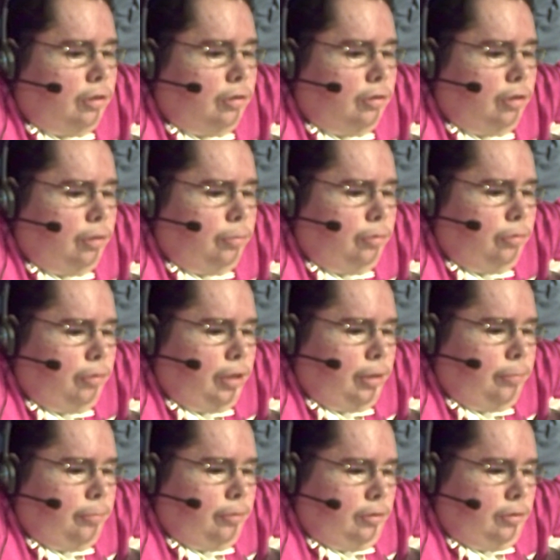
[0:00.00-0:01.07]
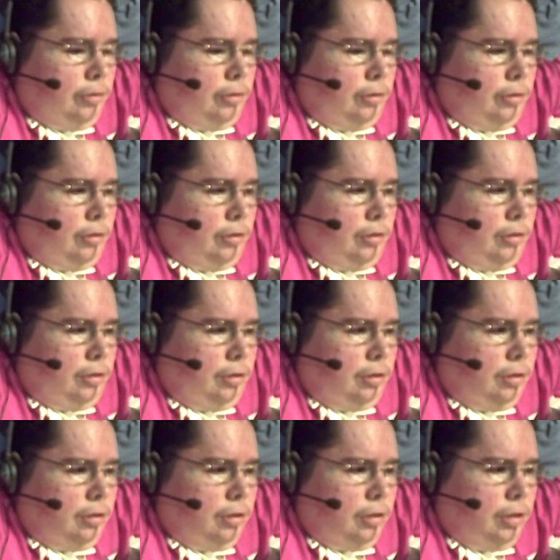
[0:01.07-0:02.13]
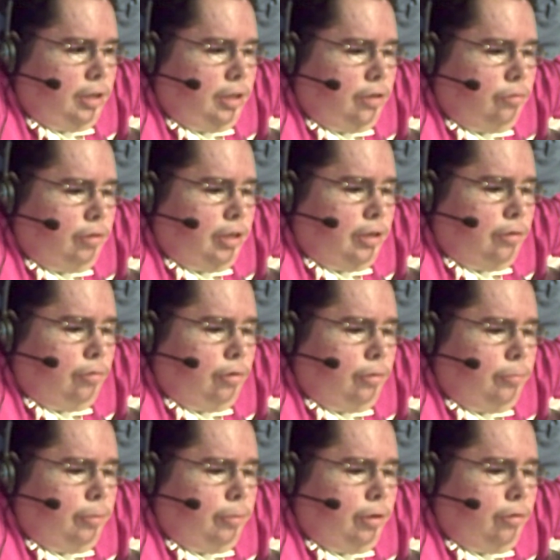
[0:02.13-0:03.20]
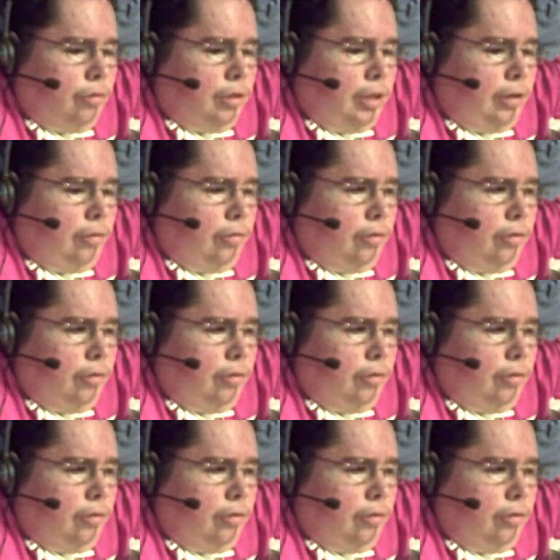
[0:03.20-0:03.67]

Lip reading: up the ramp as Randy Orton bails out.